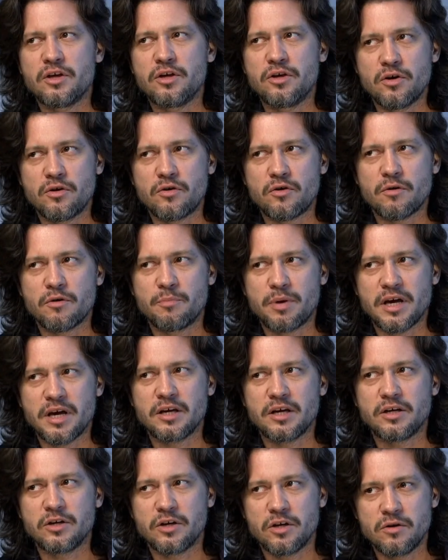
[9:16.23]

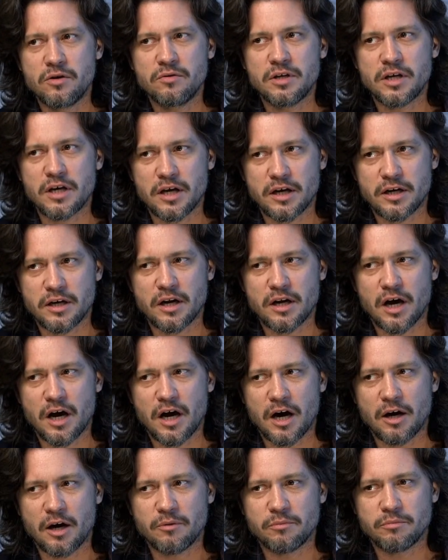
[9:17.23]
European Union
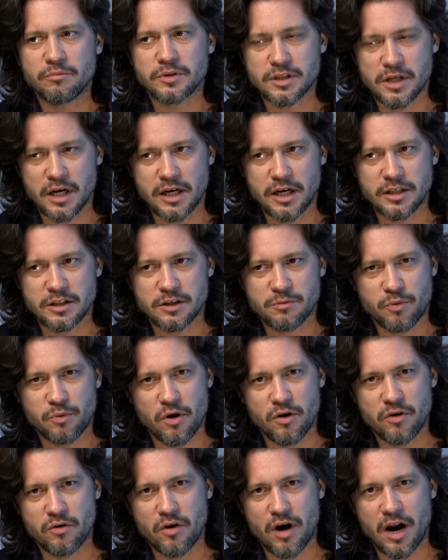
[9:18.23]
science
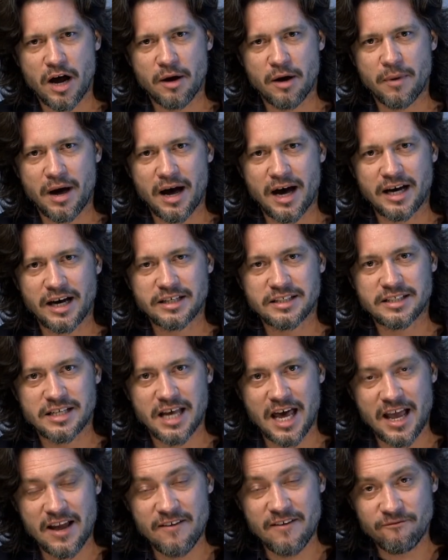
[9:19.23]
programme has
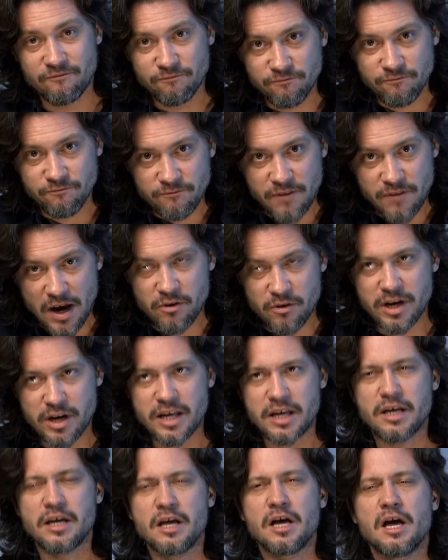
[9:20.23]
a
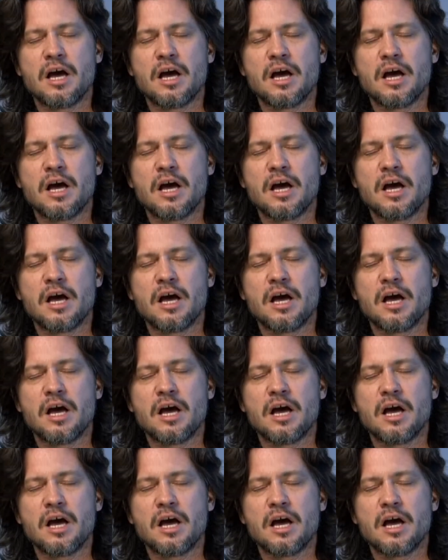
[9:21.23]
very